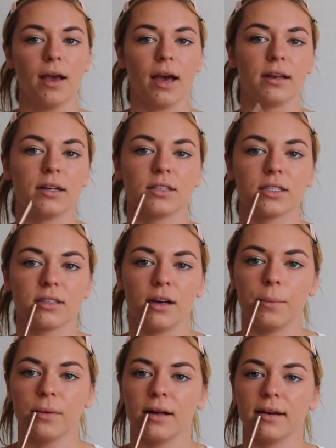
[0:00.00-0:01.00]
And I just
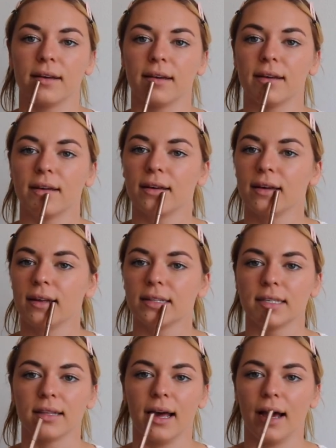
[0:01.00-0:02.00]
apply it
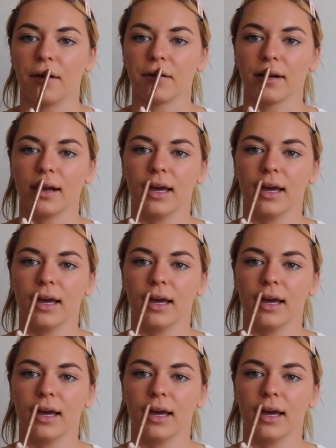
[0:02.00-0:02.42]
to the outer